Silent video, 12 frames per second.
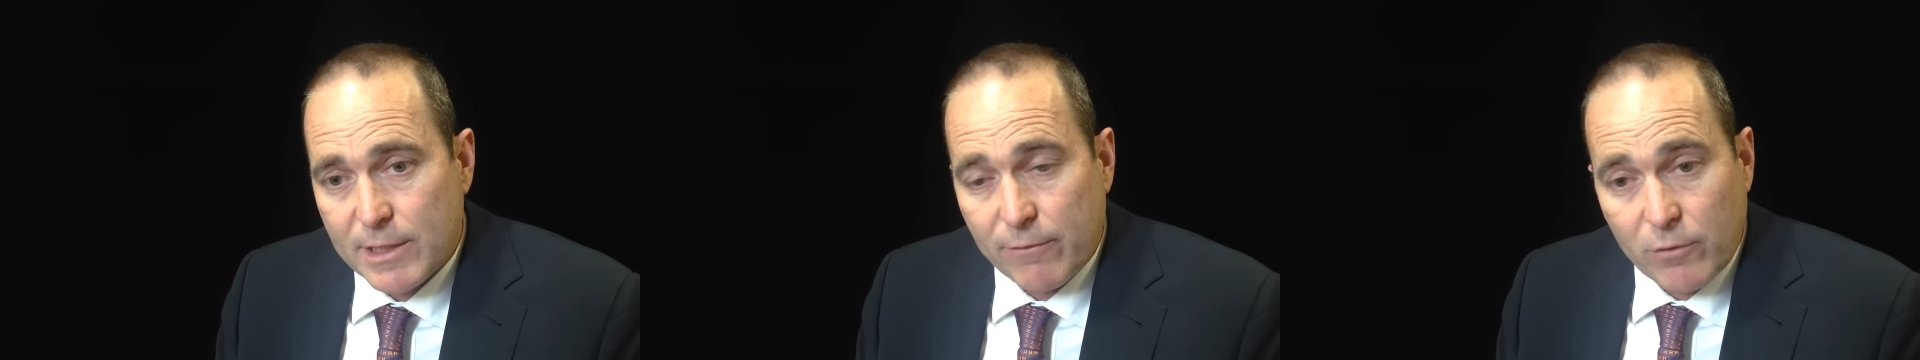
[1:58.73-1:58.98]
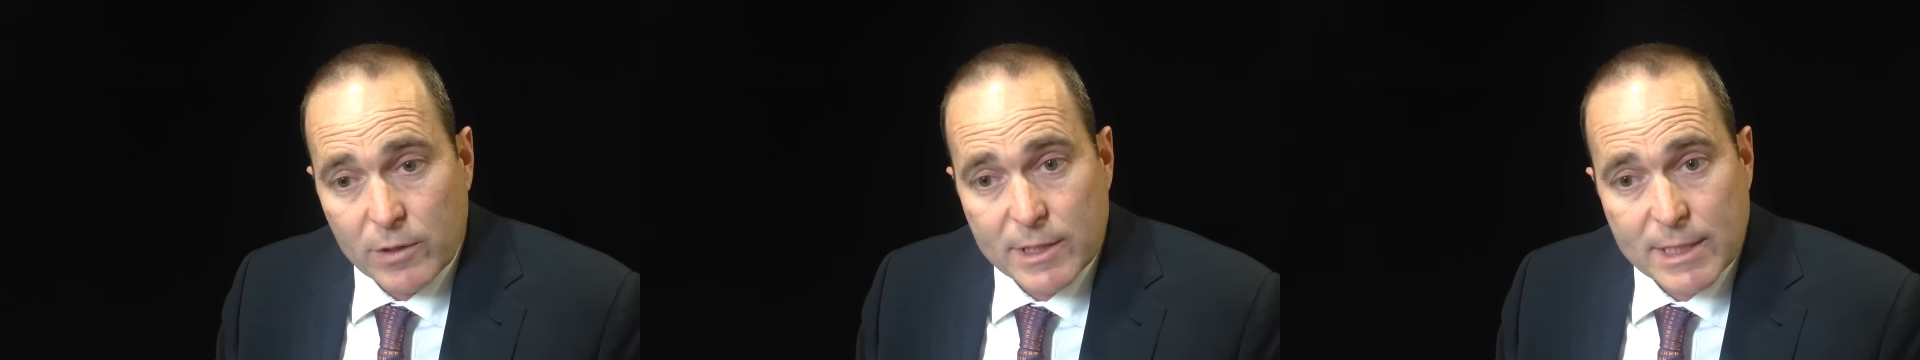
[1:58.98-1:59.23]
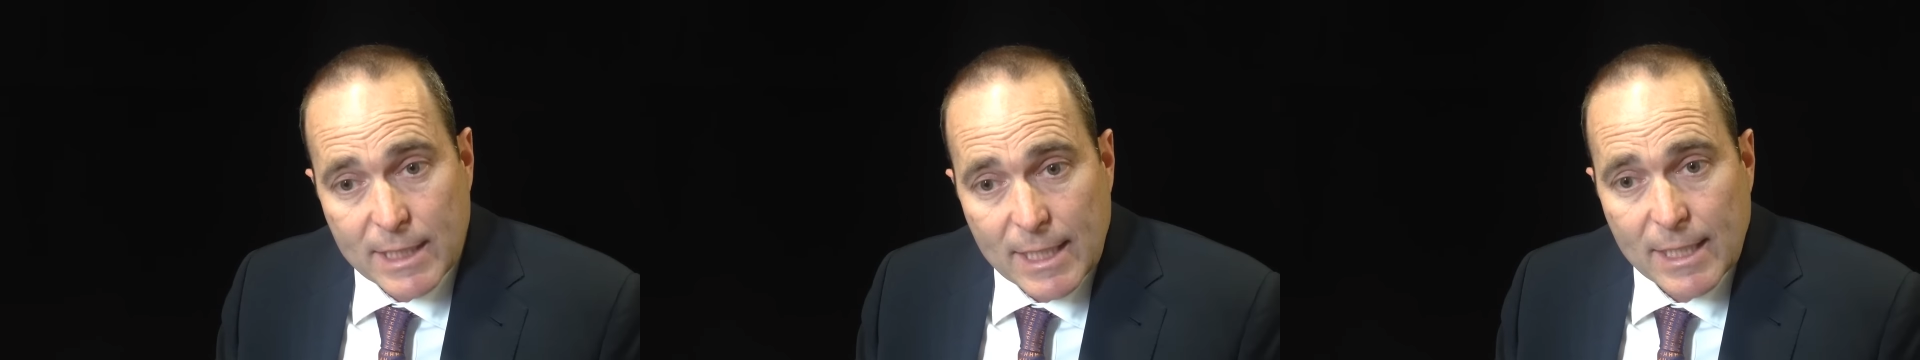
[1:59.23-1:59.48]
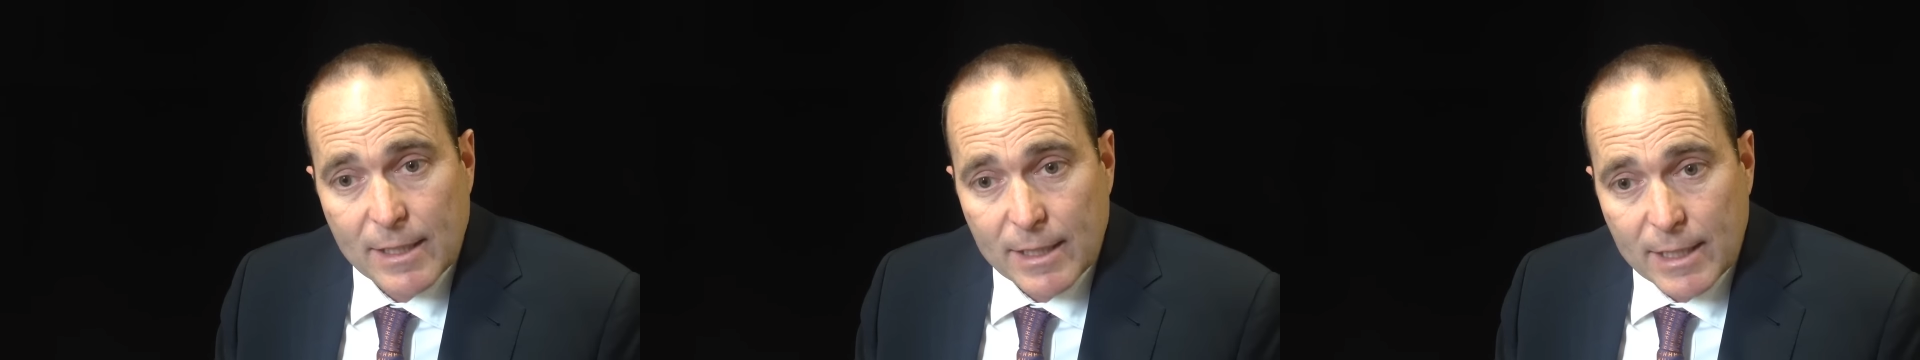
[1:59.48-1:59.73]
they've got
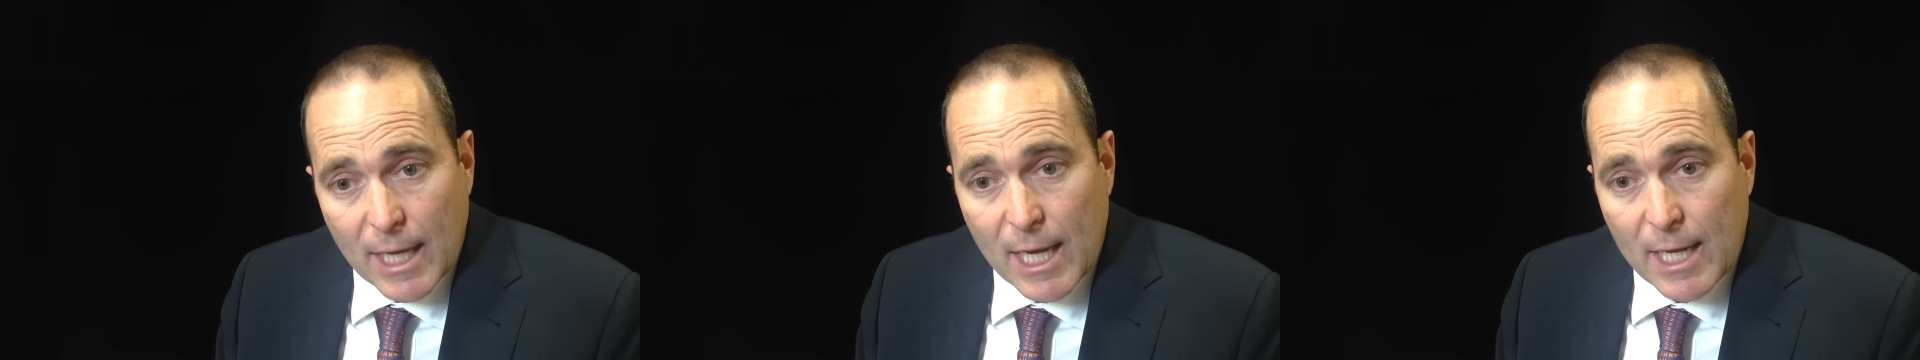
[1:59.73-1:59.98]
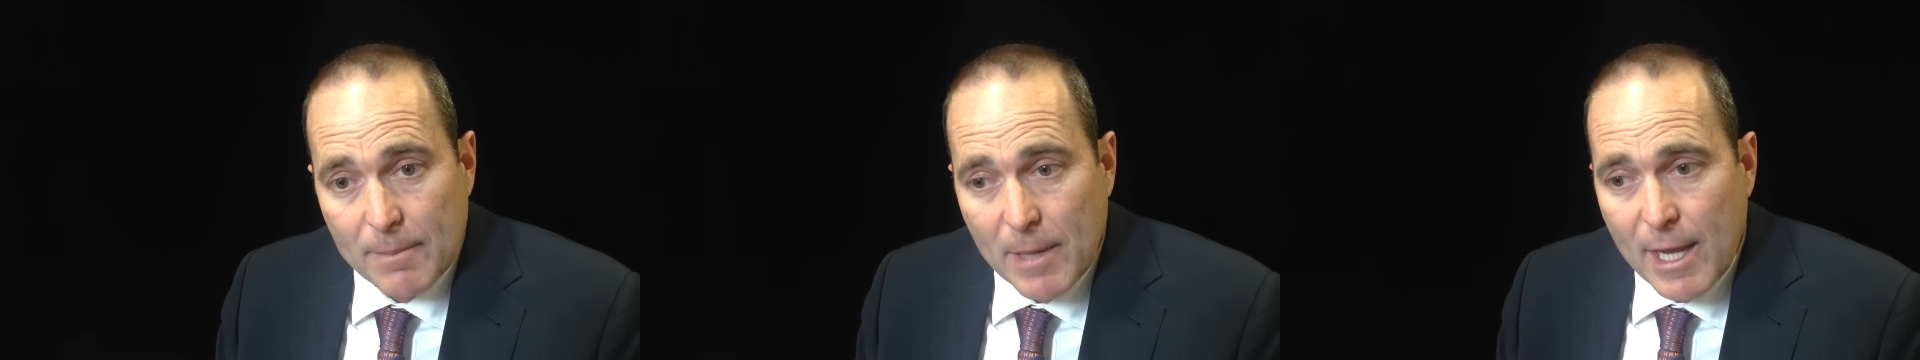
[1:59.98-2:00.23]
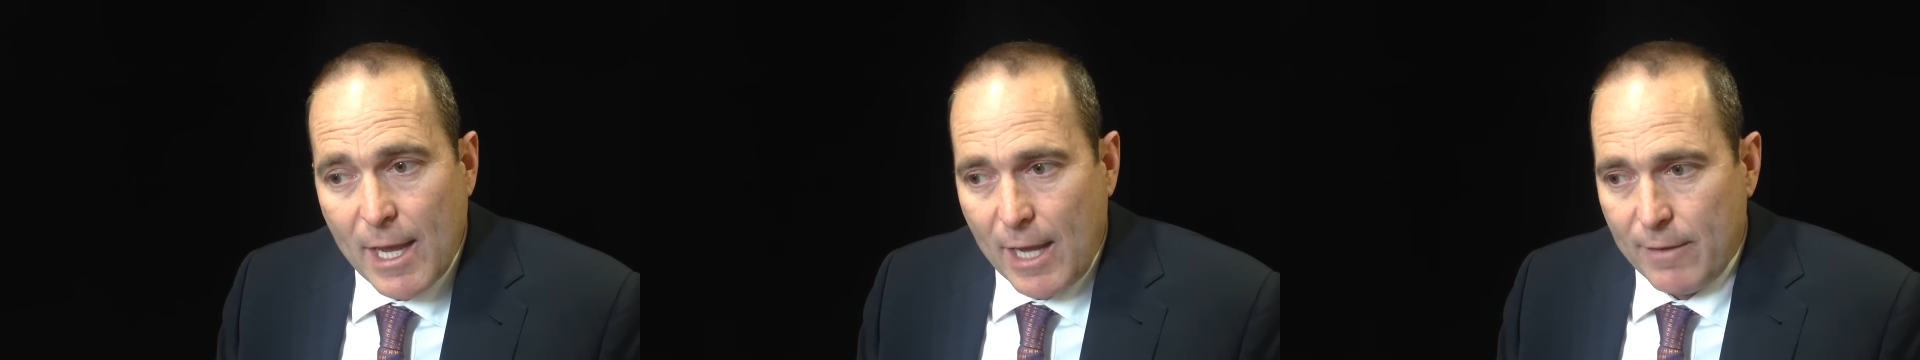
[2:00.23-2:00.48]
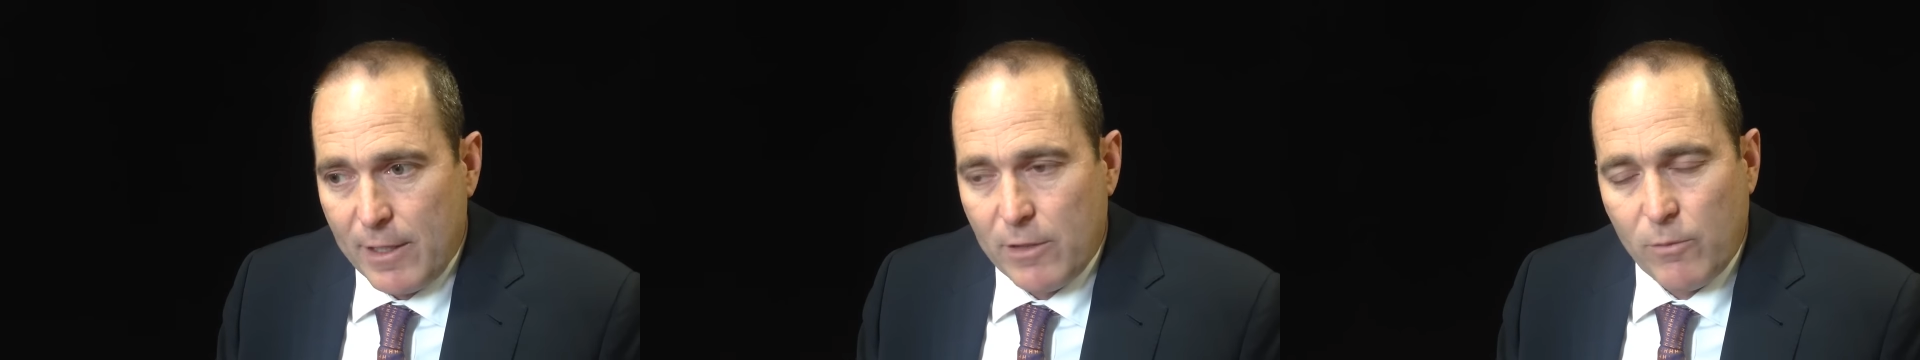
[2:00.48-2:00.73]
skin in the game,
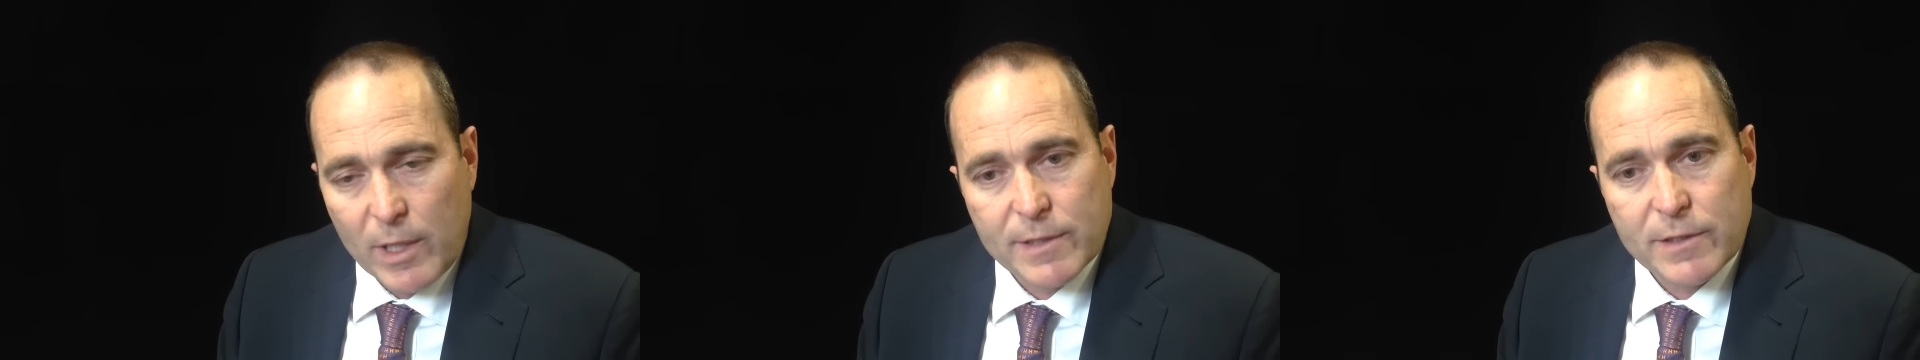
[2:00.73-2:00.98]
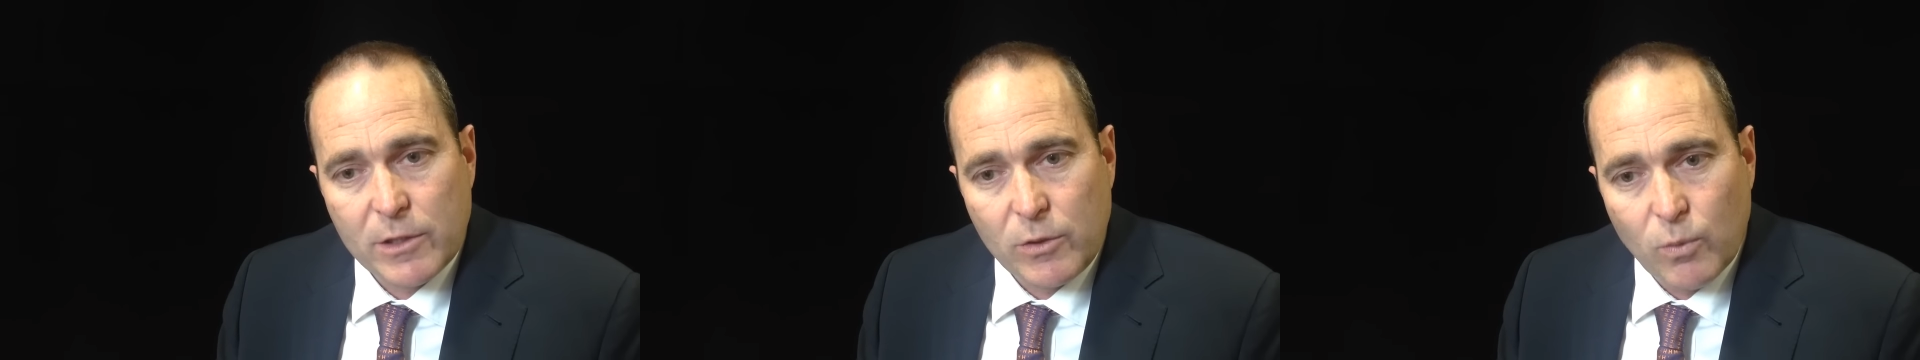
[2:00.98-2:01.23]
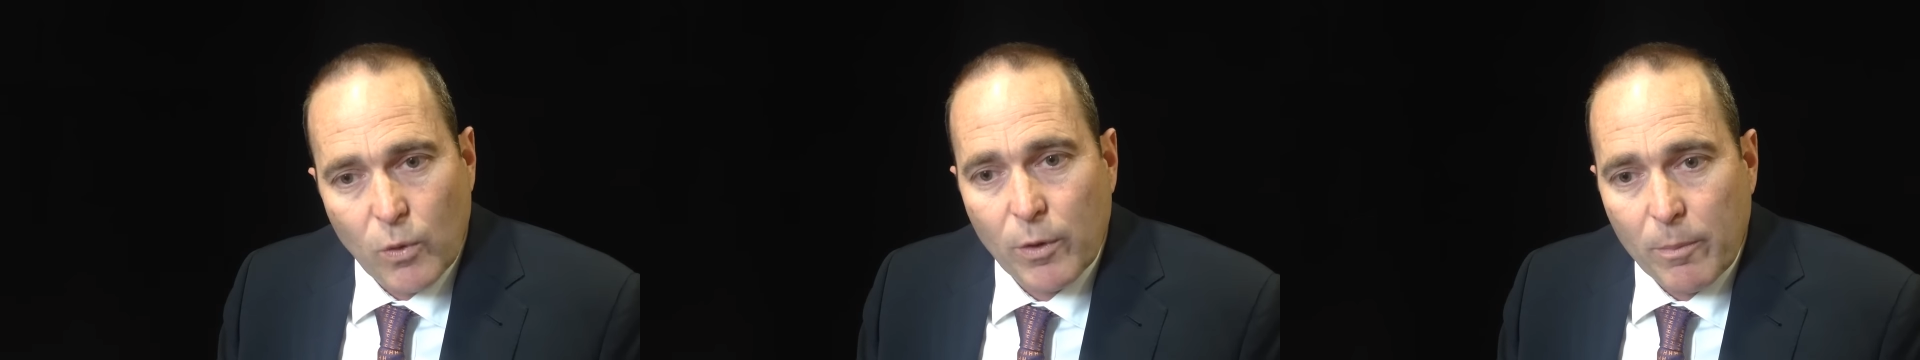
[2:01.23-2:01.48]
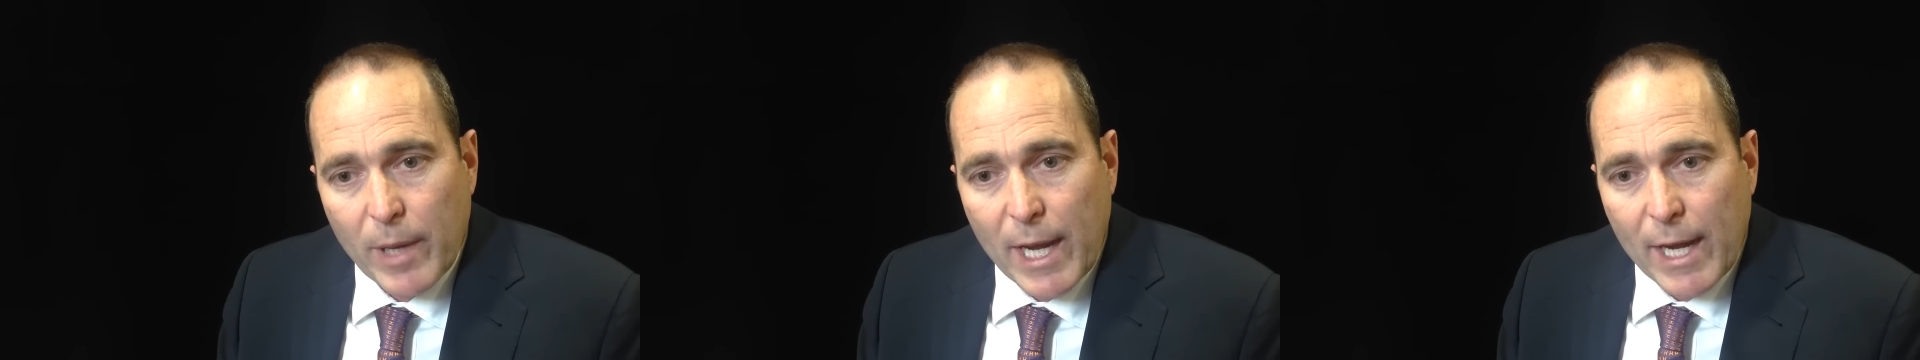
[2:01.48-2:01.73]
and they're the ones that you want
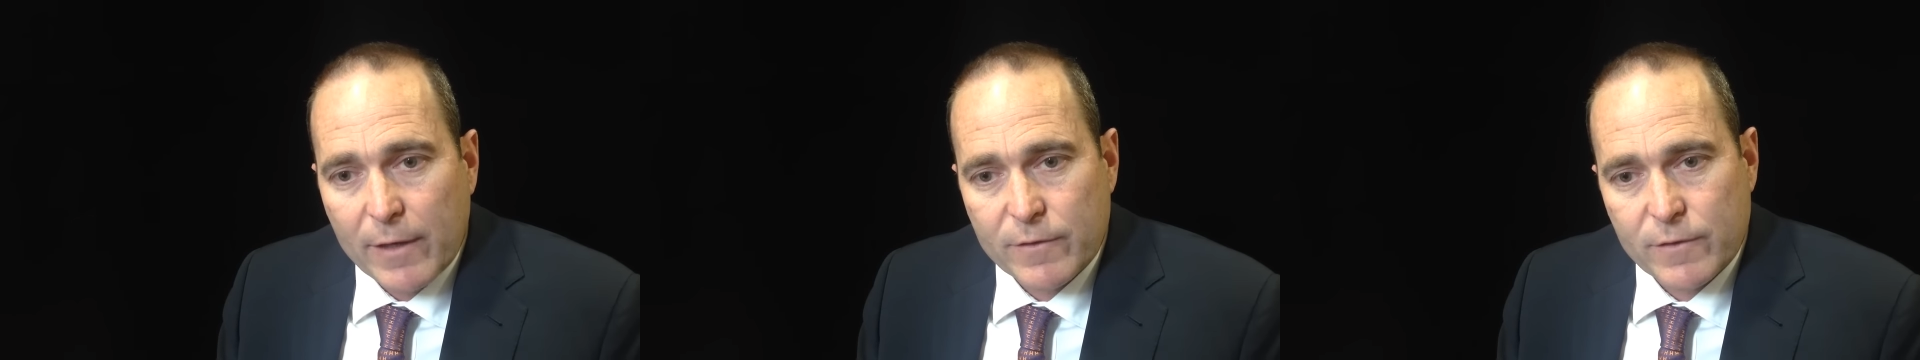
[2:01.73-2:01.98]
to back.